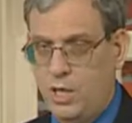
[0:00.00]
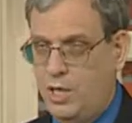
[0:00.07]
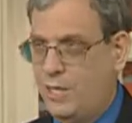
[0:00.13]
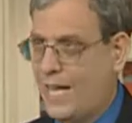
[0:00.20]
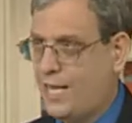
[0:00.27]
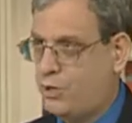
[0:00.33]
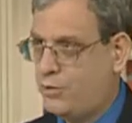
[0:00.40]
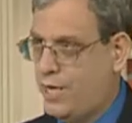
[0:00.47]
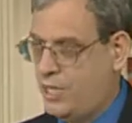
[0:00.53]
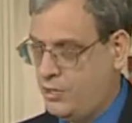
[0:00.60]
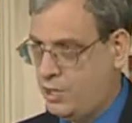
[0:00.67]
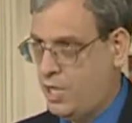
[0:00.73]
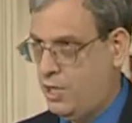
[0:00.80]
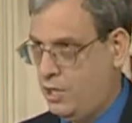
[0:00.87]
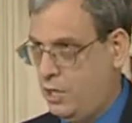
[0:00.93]
that
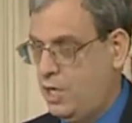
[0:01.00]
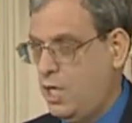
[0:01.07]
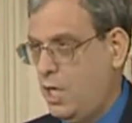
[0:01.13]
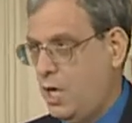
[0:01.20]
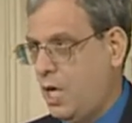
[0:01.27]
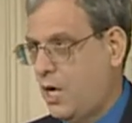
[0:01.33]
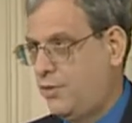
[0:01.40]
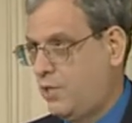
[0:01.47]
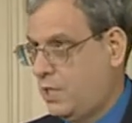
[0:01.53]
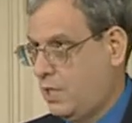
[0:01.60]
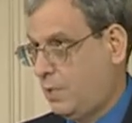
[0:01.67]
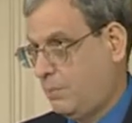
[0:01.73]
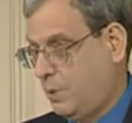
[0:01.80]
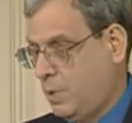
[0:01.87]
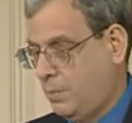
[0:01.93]
transcended
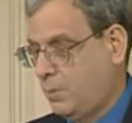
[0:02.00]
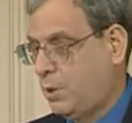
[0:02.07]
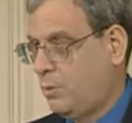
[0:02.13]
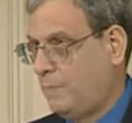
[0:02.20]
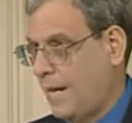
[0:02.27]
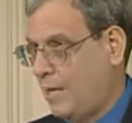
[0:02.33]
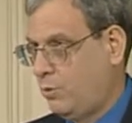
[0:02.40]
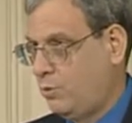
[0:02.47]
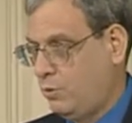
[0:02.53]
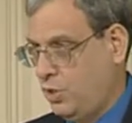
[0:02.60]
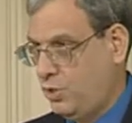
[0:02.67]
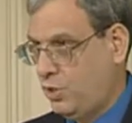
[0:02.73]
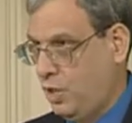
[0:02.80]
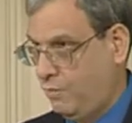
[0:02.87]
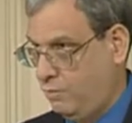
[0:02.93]
the typical
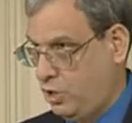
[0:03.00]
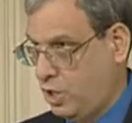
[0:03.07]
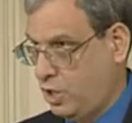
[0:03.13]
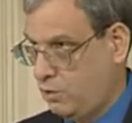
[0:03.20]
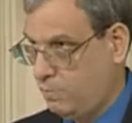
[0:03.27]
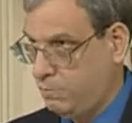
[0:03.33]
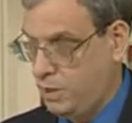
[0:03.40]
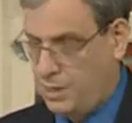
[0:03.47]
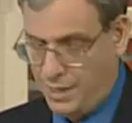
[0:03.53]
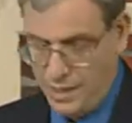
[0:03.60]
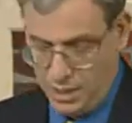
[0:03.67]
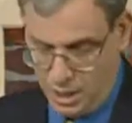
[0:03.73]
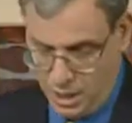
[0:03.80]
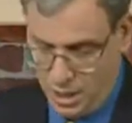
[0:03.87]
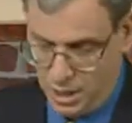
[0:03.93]
boundaries of just blood
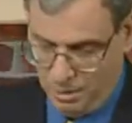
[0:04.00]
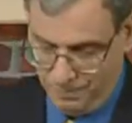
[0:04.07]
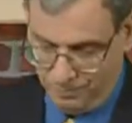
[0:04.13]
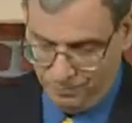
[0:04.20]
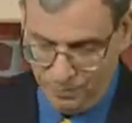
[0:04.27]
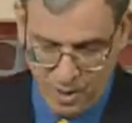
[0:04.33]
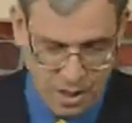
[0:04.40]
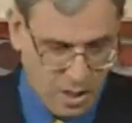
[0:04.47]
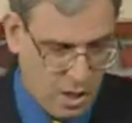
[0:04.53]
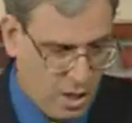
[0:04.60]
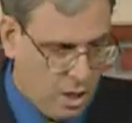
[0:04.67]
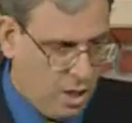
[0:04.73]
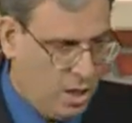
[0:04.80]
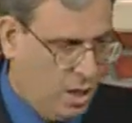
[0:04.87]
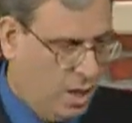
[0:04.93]
and kin.
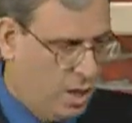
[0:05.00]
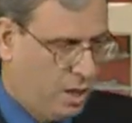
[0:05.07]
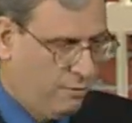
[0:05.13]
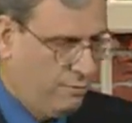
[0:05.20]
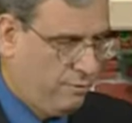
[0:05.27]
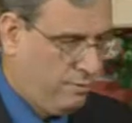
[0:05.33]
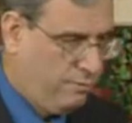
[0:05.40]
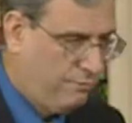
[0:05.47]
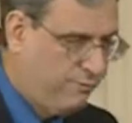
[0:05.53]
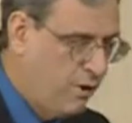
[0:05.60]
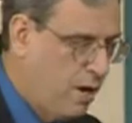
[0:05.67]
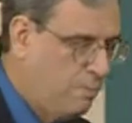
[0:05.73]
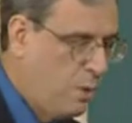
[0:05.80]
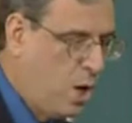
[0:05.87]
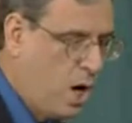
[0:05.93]

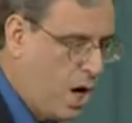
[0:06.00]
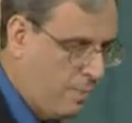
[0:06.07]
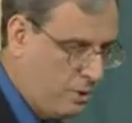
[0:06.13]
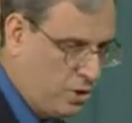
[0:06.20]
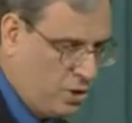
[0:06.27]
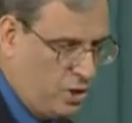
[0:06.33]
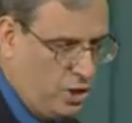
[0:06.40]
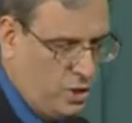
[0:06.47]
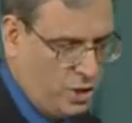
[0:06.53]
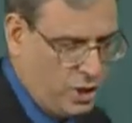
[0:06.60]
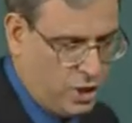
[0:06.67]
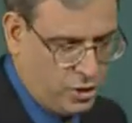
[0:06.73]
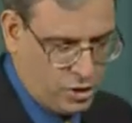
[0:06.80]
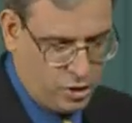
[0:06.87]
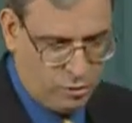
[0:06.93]
From Muhammad's
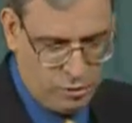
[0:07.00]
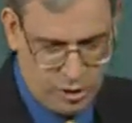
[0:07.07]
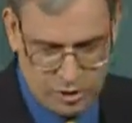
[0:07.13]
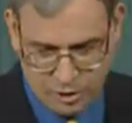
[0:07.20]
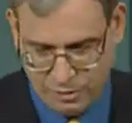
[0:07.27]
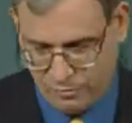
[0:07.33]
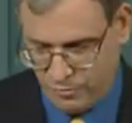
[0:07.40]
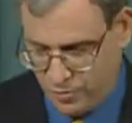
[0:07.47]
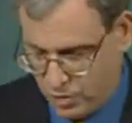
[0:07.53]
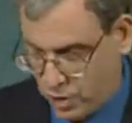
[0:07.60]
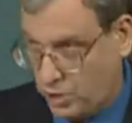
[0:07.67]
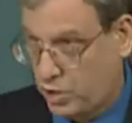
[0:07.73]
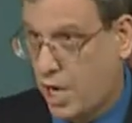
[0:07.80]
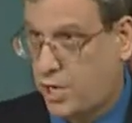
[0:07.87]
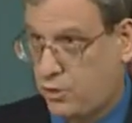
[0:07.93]
teaching, a series of
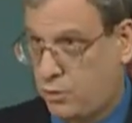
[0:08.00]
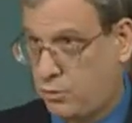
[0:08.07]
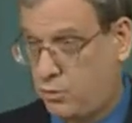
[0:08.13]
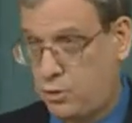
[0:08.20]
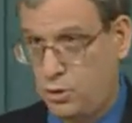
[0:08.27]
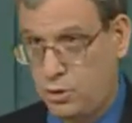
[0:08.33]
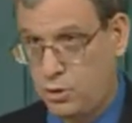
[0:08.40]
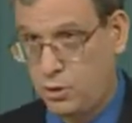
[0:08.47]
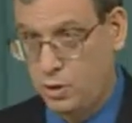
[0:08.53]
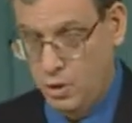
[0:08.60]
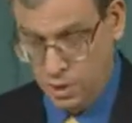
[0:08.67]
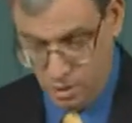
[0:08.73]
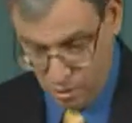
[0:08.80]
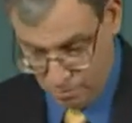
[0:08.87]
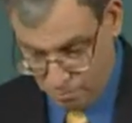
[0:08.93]
successors, since
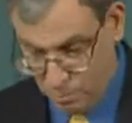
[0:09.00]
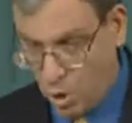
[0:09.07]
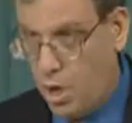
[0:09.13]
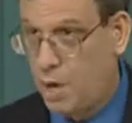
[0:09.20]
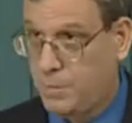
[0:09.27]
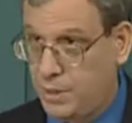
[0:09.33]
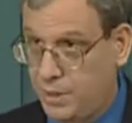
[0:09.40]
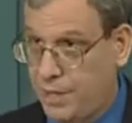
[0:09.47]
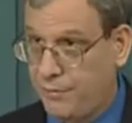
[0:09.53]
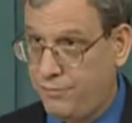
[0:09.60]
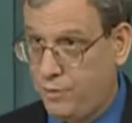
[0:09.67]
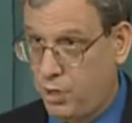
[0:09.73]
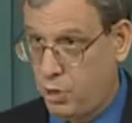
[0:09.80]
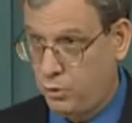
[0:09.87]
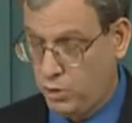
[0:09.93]
Muhammad
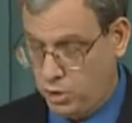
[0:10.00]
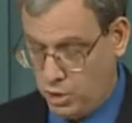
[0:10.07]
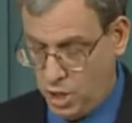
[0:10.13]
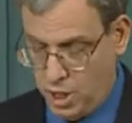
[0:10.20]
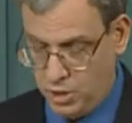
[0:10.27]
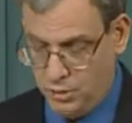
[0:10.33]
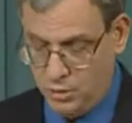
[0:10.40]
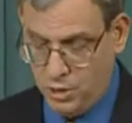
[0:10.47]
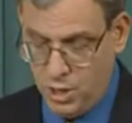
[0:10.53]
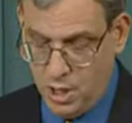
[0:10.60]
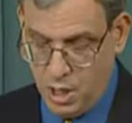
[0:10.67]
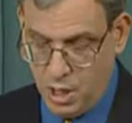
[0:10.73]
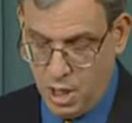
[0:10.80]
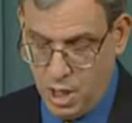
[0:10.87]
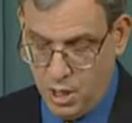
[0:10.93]
left no sons,
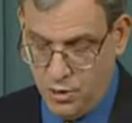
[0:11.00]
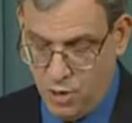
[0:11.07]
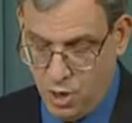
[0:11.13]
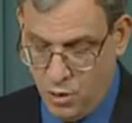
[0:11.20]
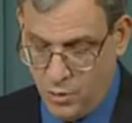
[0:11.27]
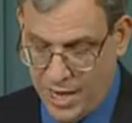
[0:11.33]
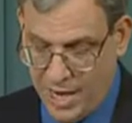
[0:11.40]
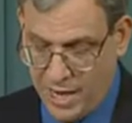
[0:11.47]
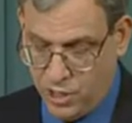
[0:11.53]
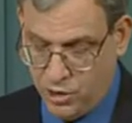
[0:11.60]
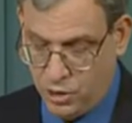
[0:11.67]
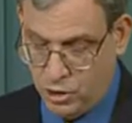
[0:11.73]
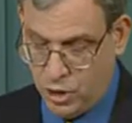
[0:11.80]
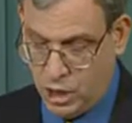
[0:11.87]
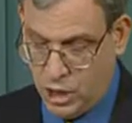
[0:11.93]
known
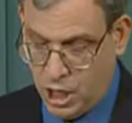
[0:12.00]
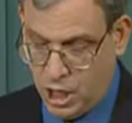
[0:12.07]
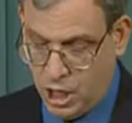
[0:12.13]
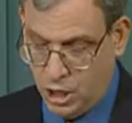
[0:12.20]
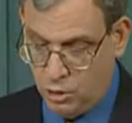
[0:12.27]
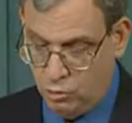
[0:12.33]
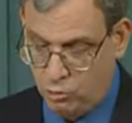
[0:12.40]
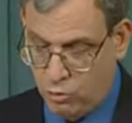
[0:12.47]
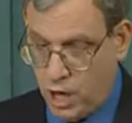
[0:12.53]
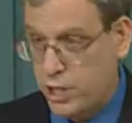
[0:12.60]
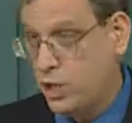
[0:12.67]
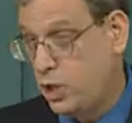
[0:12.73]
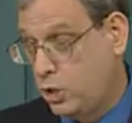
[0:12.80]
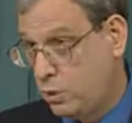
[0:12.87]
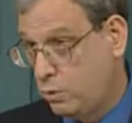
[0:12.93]
as the
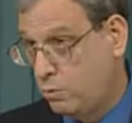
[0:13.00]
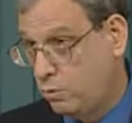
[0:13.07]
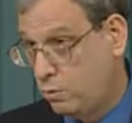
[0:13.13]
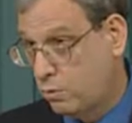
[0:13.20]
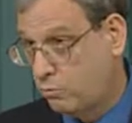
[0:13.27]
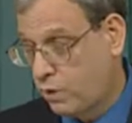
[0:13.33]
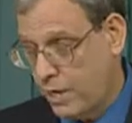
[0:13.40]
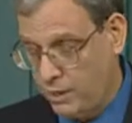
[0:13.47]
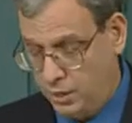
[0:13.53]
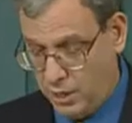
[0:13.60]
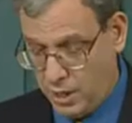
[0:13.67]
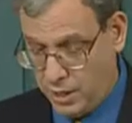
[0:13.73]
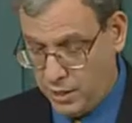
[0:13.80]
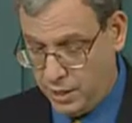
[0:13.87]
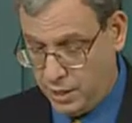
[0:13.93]
Rashidun, or rightly
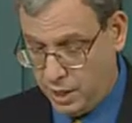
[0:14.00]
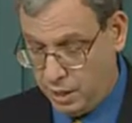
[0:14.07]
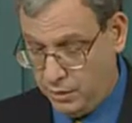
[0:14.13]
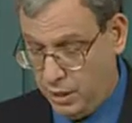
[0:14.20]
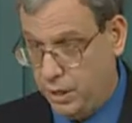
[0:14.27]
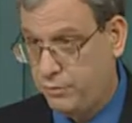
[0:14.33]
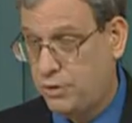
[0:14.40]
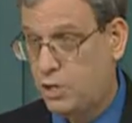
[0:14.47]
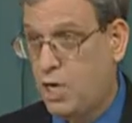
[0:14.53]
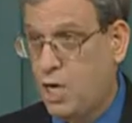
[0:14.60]
guided caliphs,